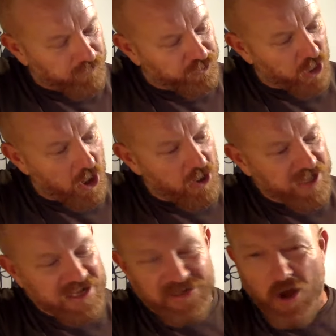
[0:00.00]

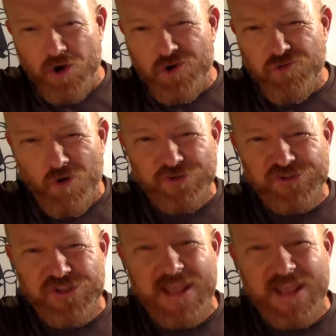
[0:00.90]
journeyed across
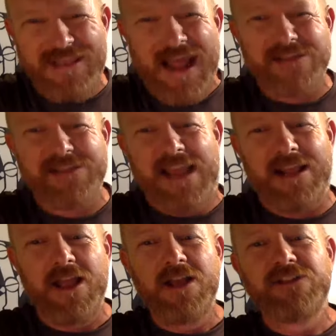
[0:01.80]
the Atlantic
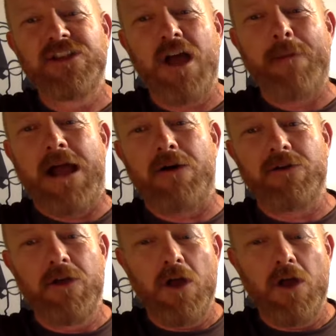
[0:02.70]
to come out